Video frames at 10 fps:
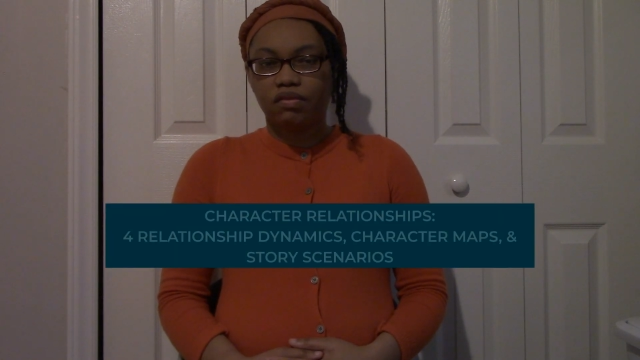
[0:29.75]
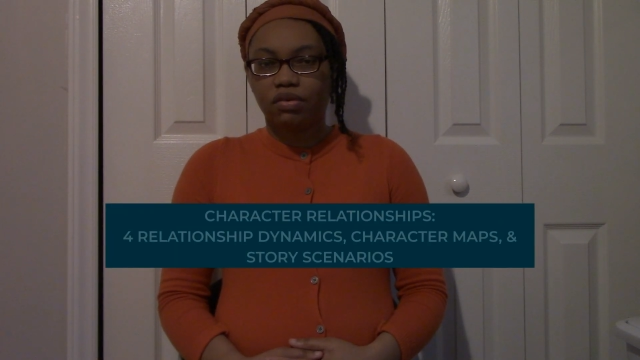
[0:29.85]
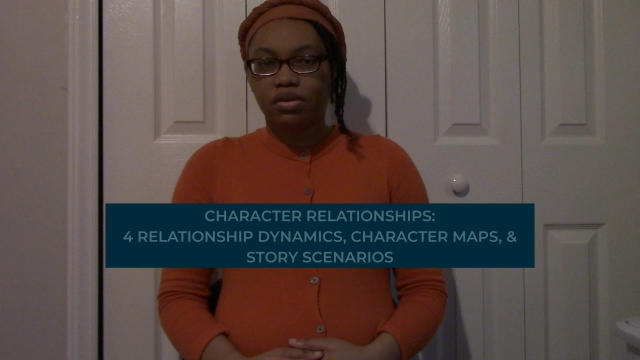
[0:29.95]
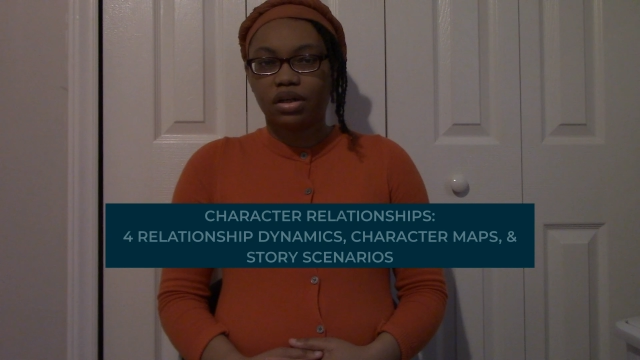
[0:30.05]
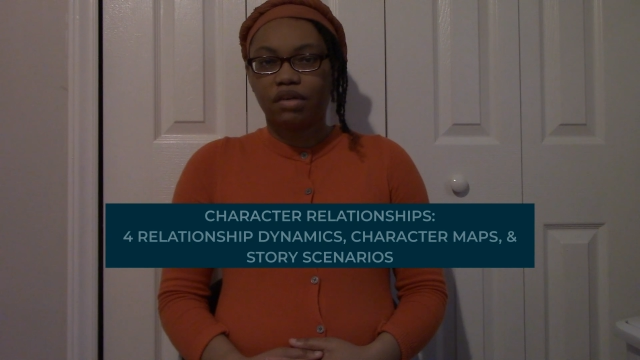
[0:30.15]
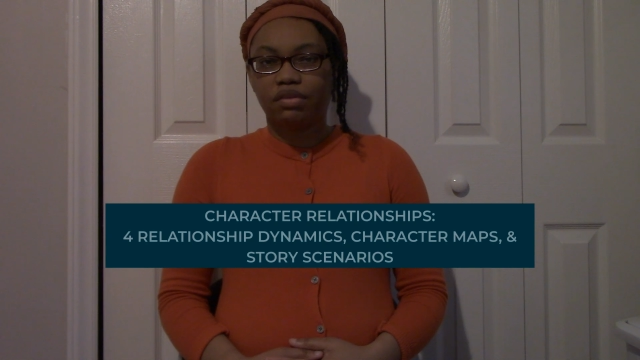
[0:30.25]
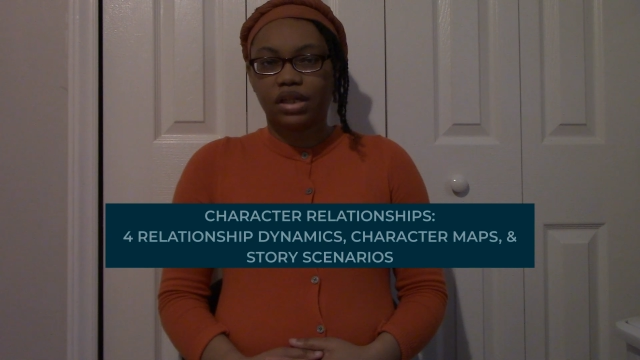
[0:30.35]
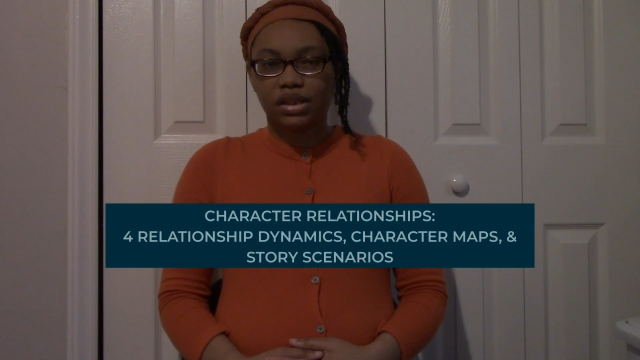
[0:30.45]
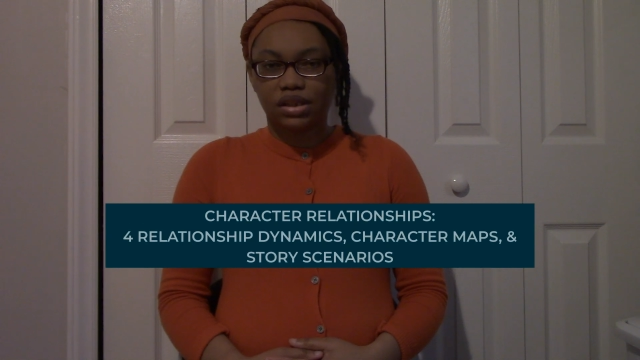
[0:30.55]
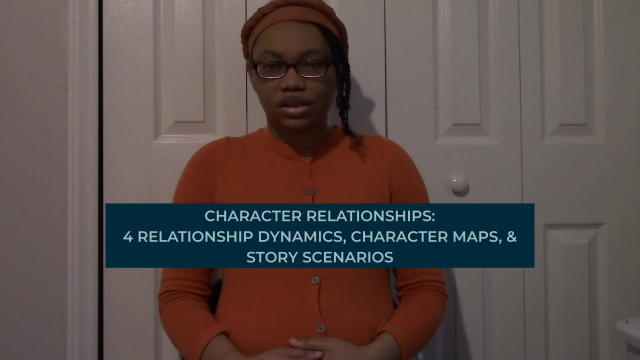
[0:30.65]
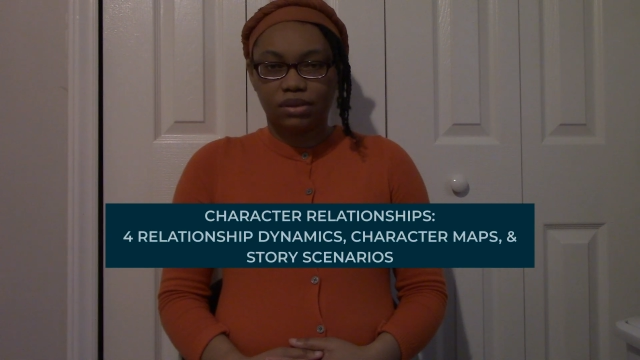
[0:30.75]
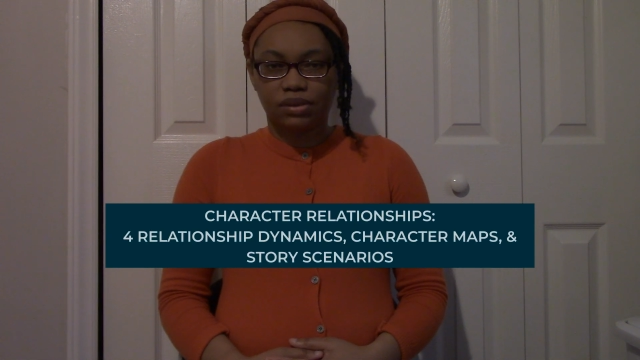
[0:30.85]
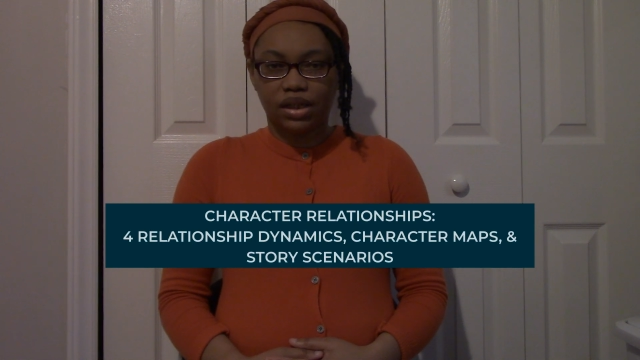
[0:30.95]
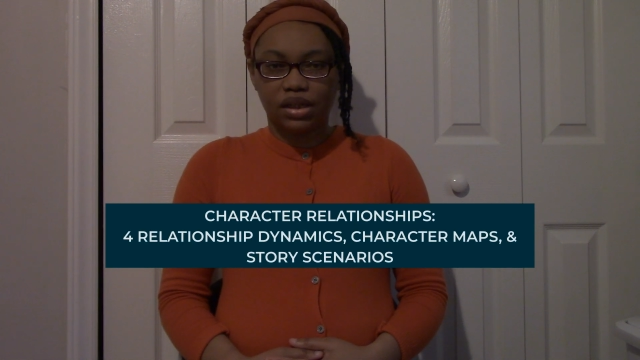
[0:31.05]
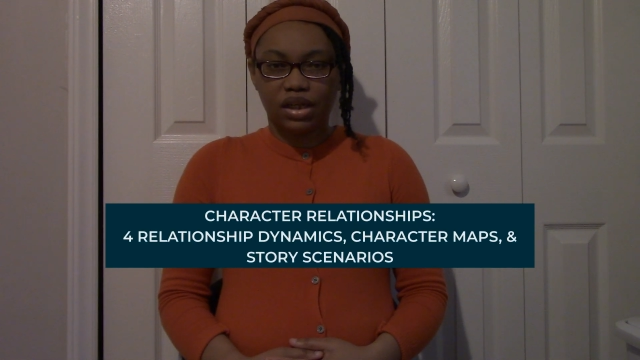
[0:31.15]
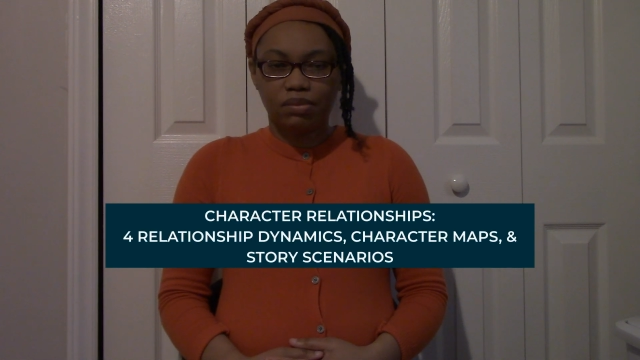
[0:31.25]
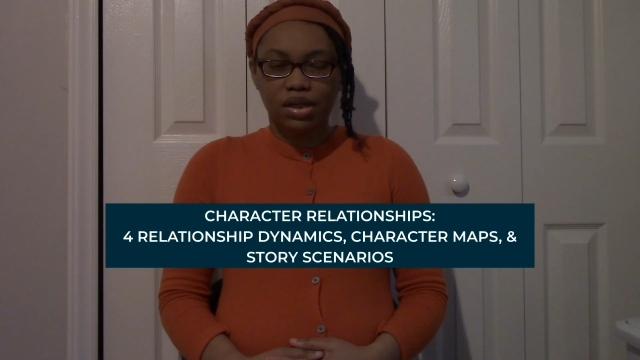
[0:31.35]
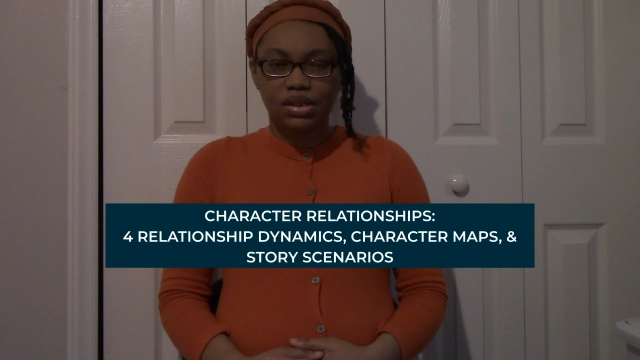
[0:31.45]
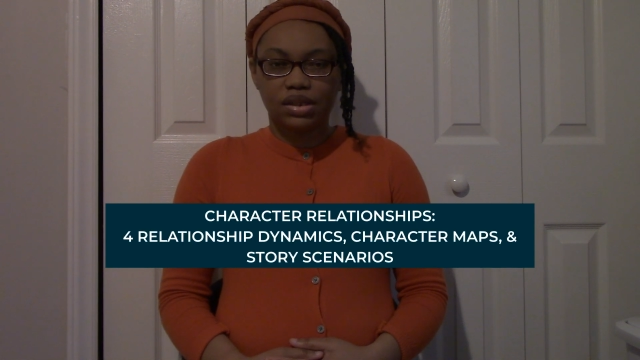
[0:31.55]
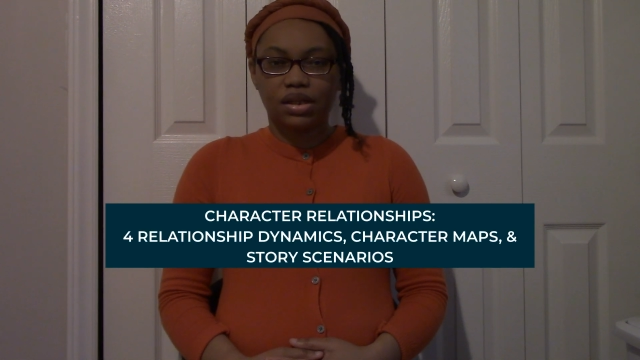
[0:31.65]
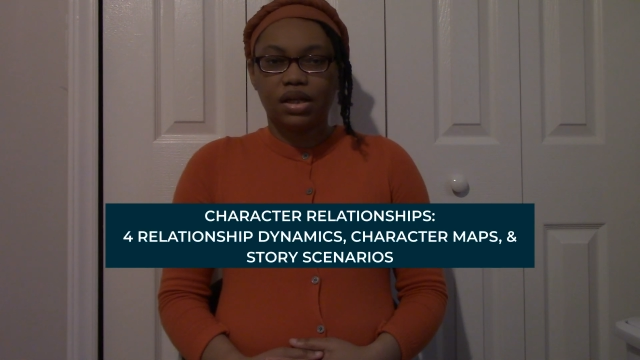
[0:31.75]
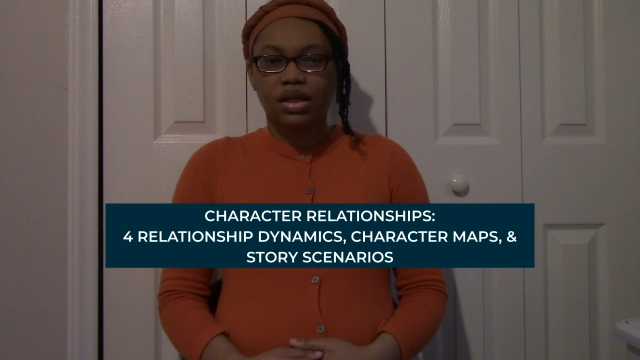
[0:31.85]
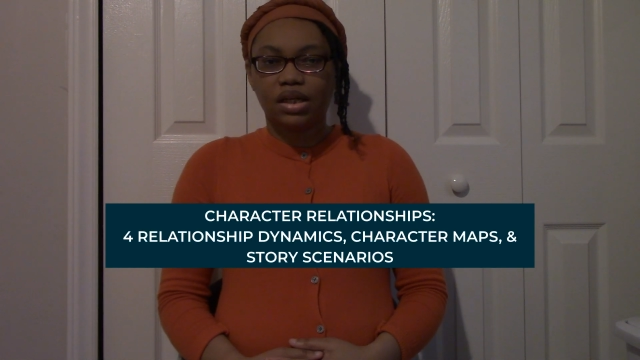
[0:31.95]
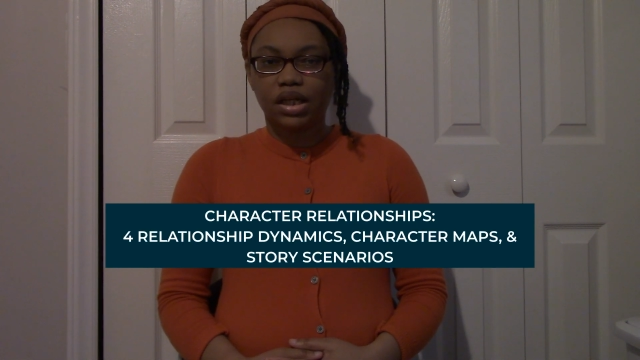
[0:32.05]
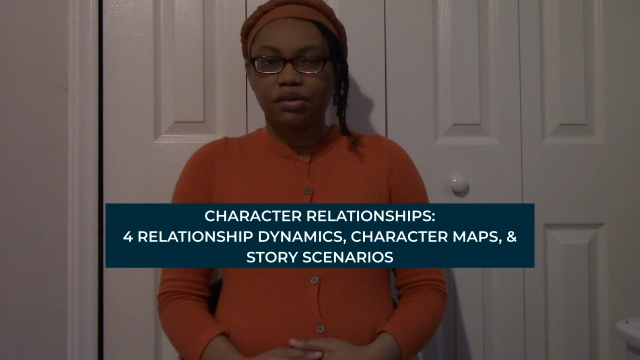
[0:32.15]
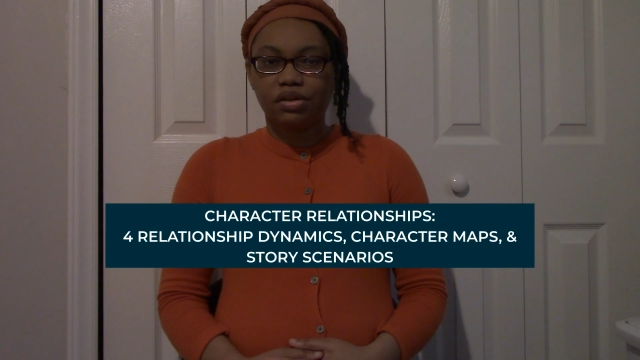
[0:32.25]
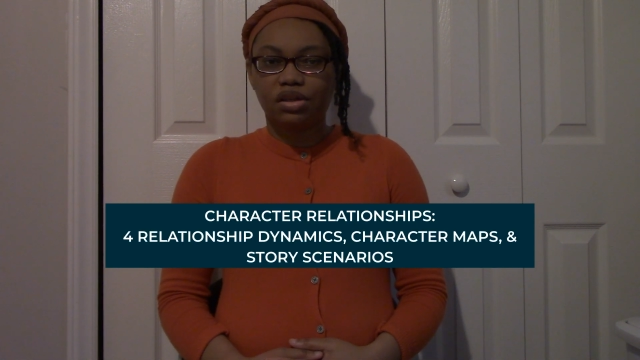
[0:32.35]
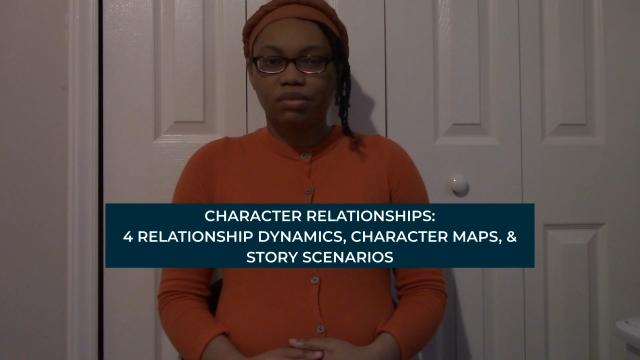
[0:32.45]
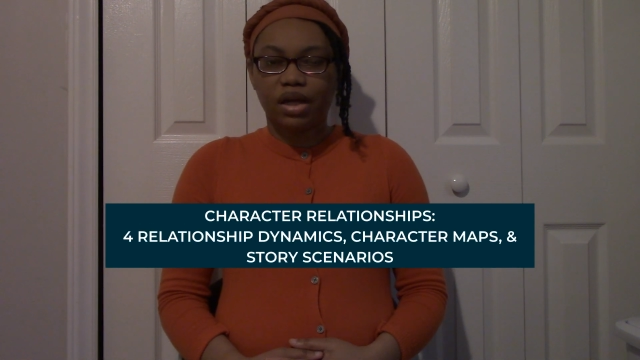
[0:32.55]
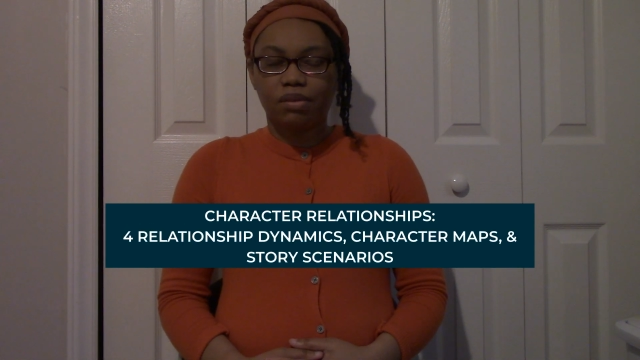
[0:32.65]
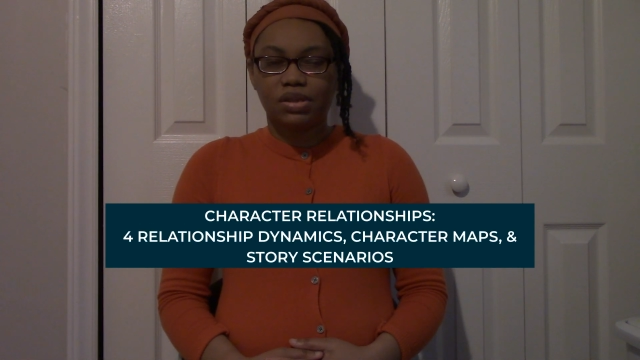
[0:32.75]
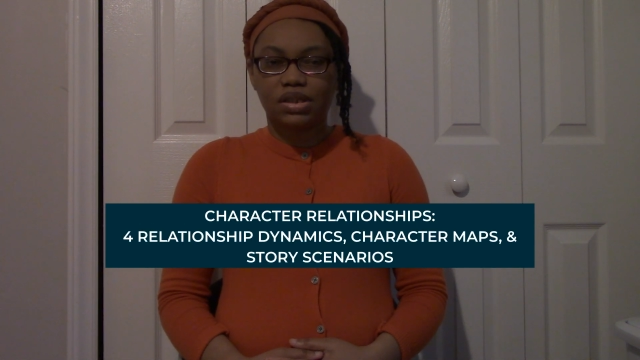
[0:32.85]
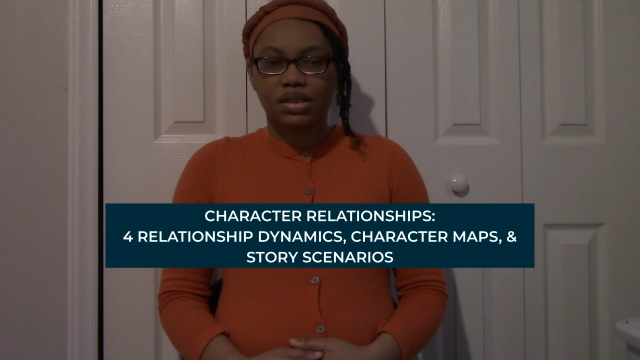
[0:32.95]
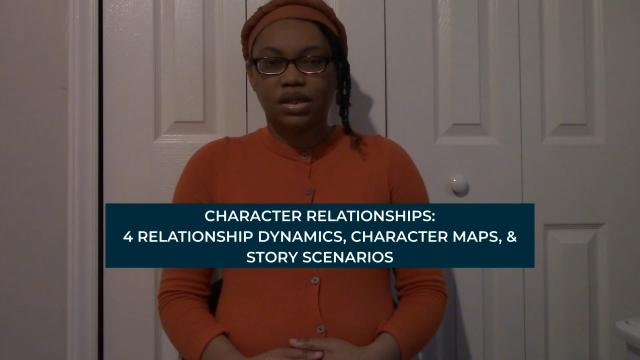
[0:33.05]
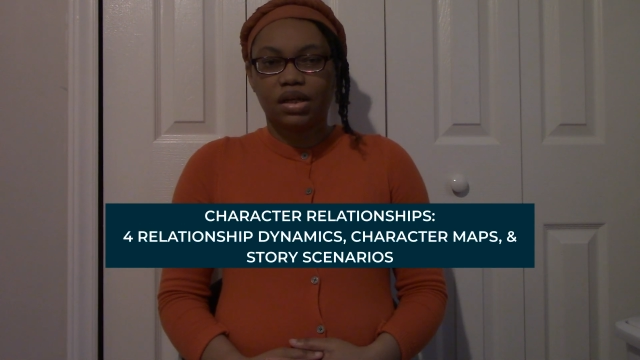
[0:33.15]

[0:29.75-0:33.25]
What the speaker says: 4 relationship dynamics, character maps,